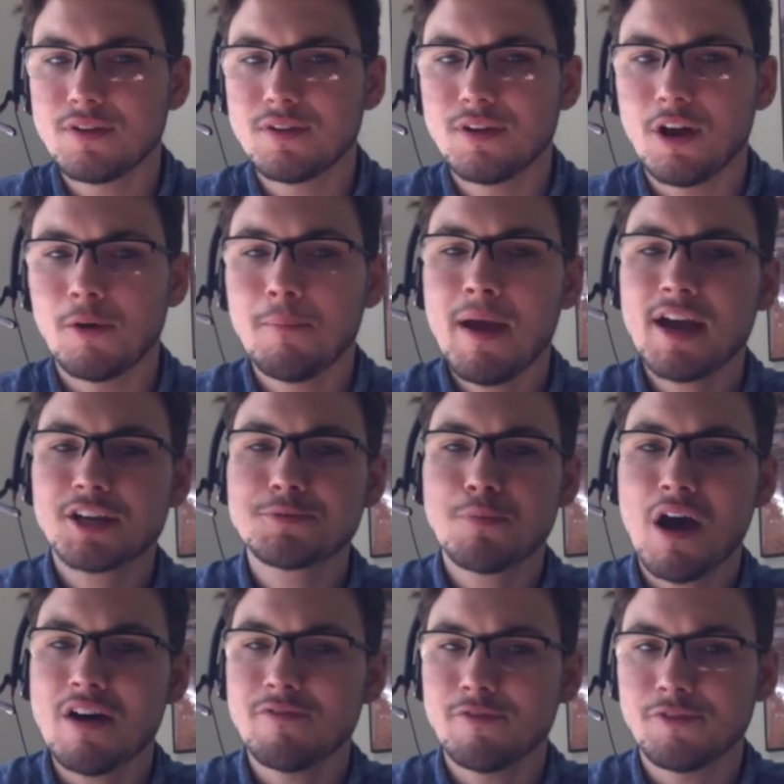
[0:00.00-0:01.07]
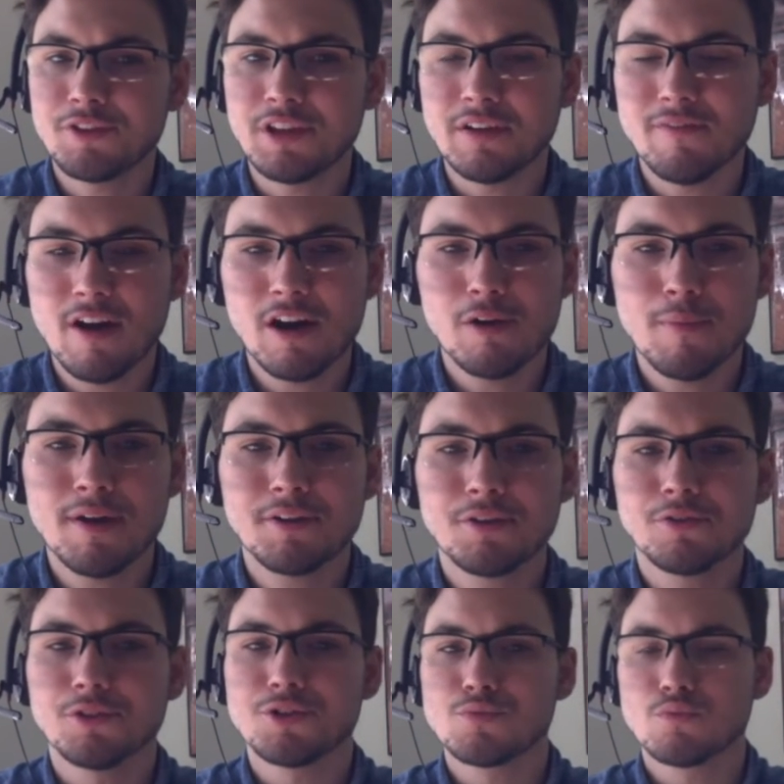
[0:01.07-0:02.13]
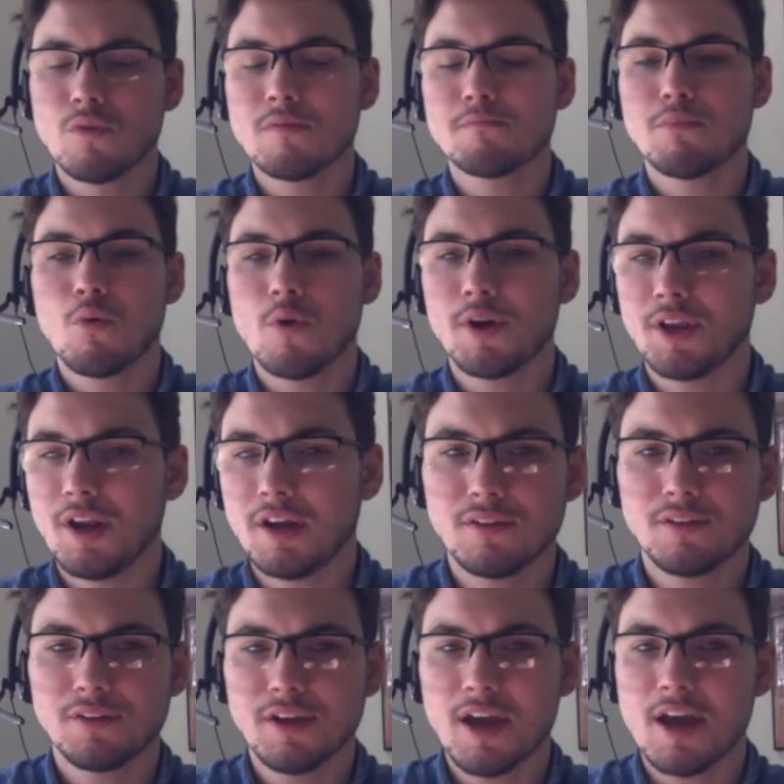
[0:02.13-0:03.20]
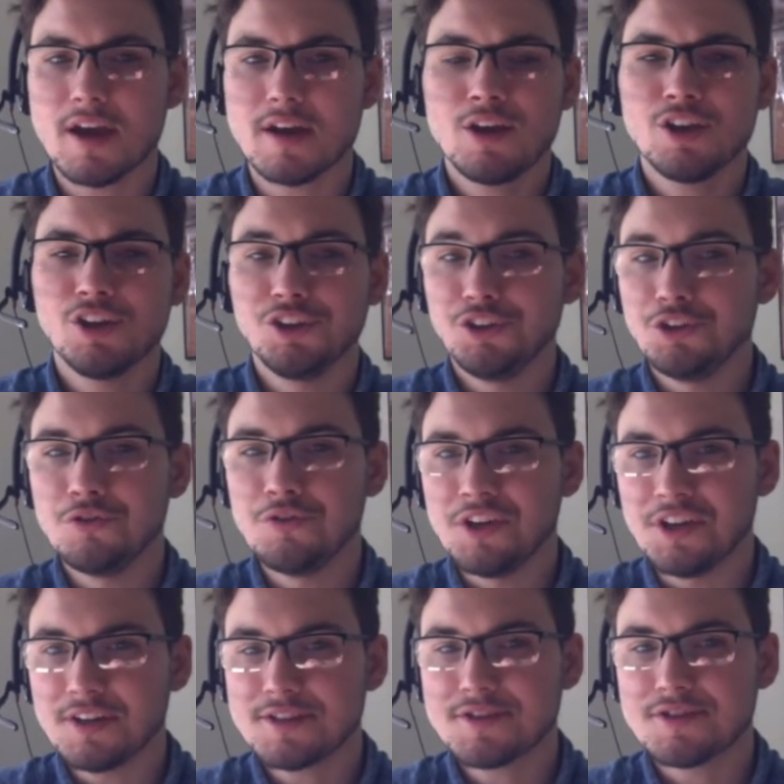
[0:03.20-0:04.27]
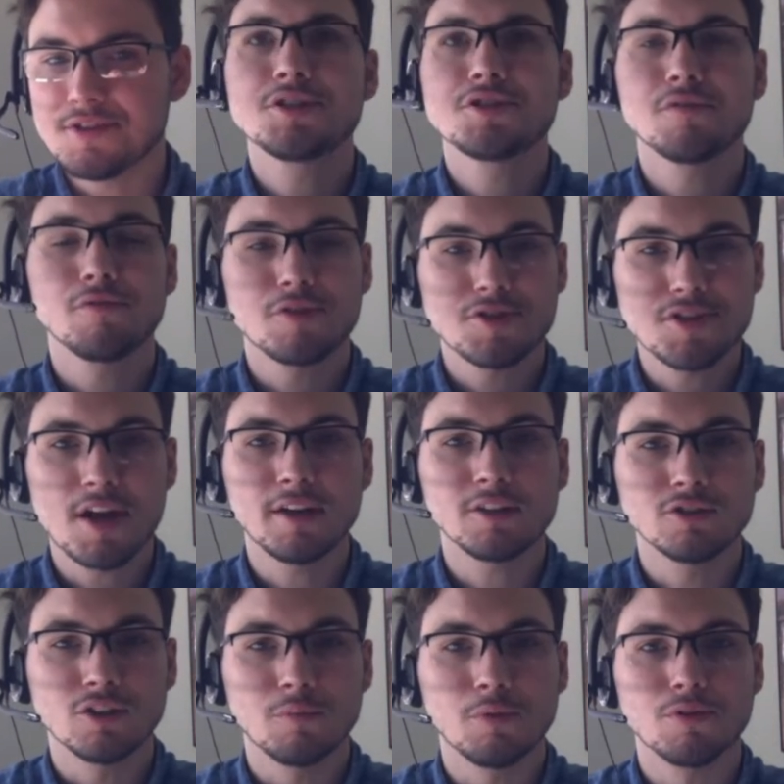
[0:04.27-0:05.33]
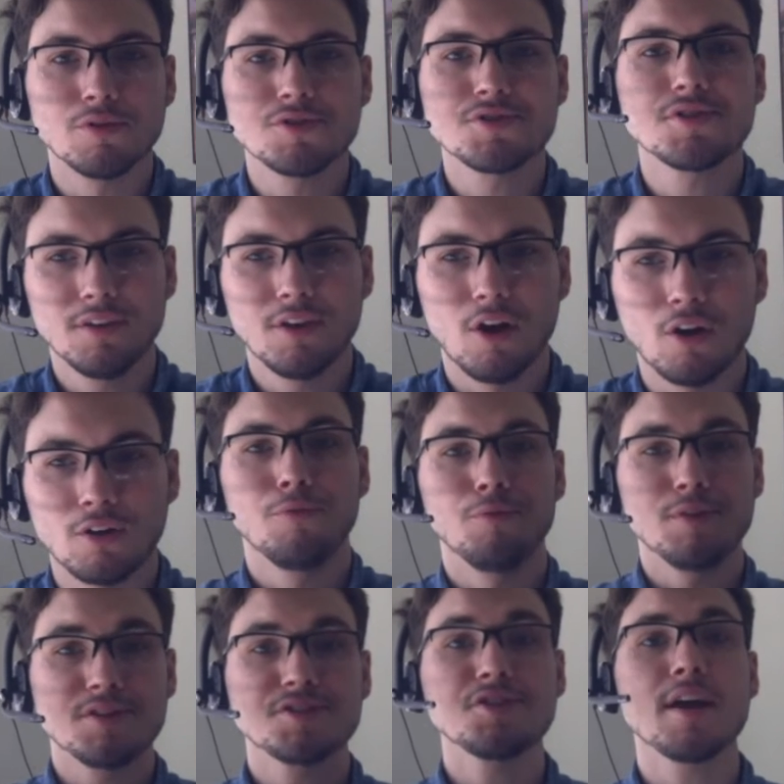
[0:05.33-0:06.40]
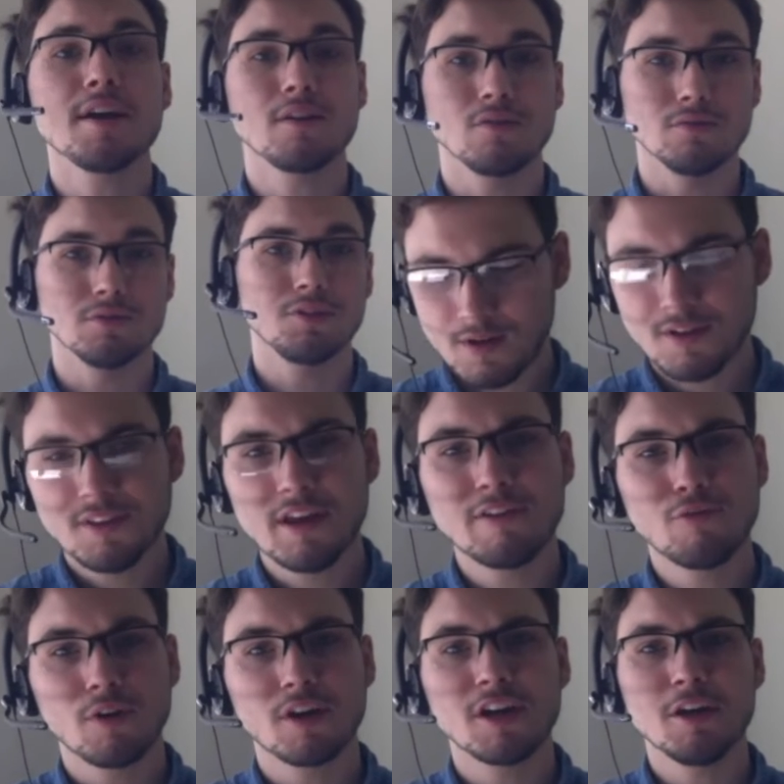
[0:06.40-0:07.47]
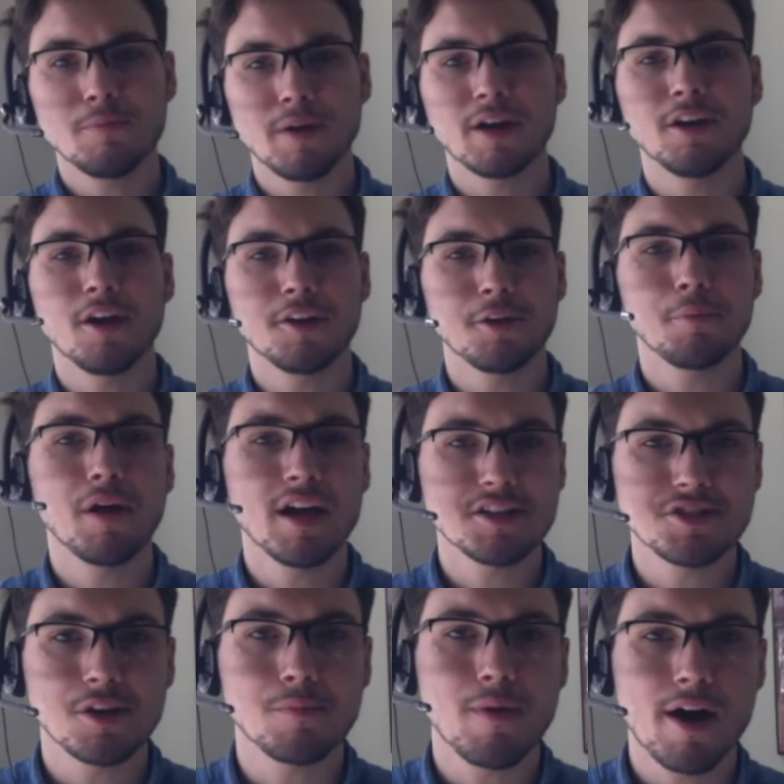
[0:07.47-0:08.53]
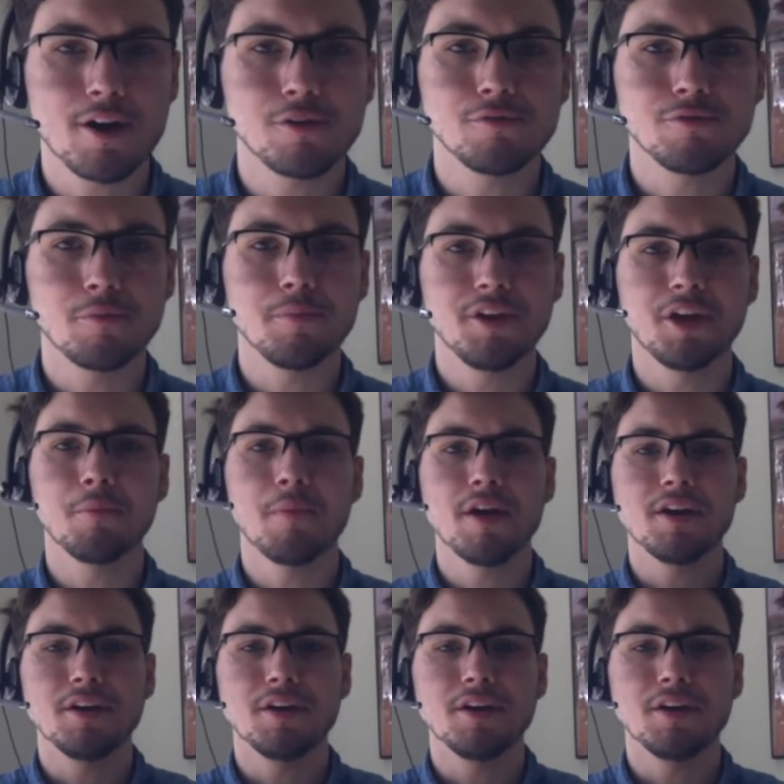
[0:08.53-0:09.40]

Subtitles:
Our max profit for the environmental is 1.8K units of recyclables that are recycled, therefore keeping another plastic bottle for being made.